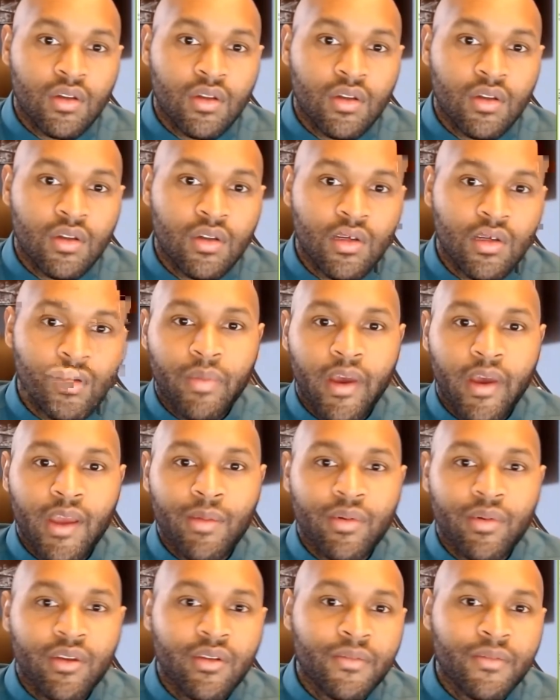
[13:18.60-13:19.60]

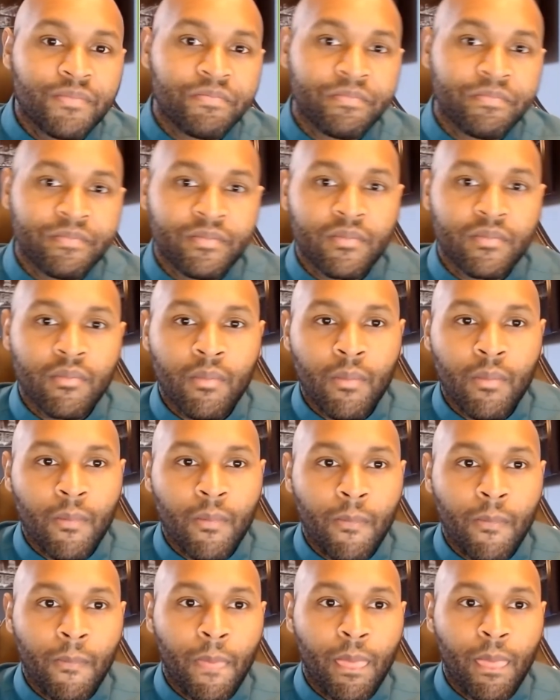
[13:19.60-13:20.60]
baby,
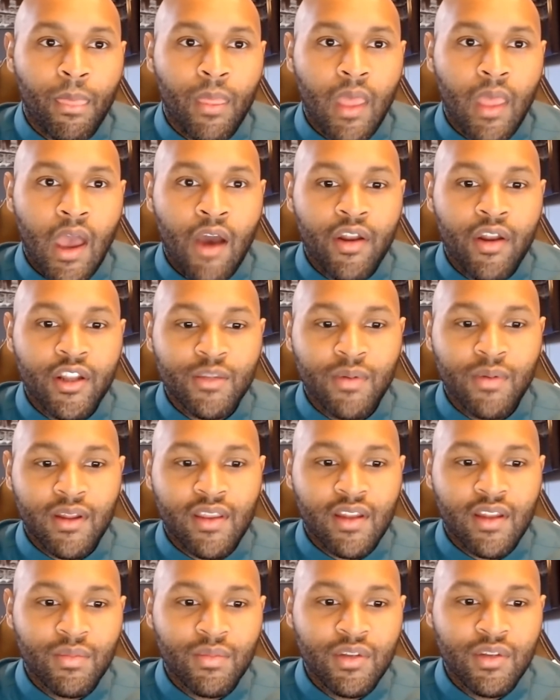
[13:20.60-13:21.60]
I'd expect that to
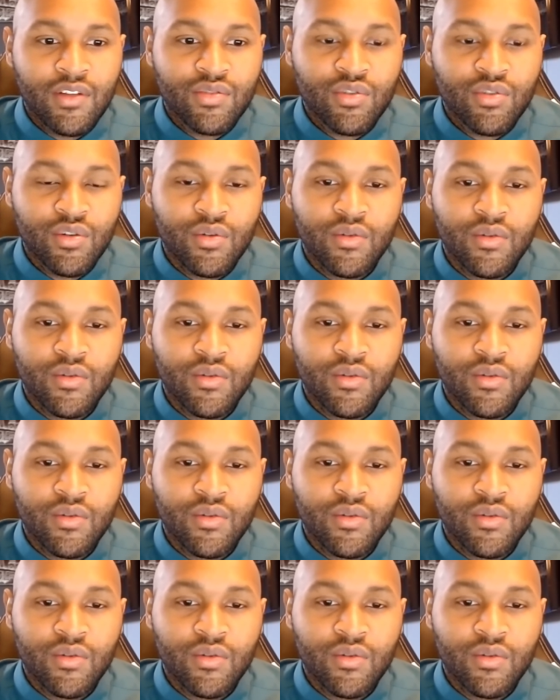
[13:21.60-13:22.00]
be true,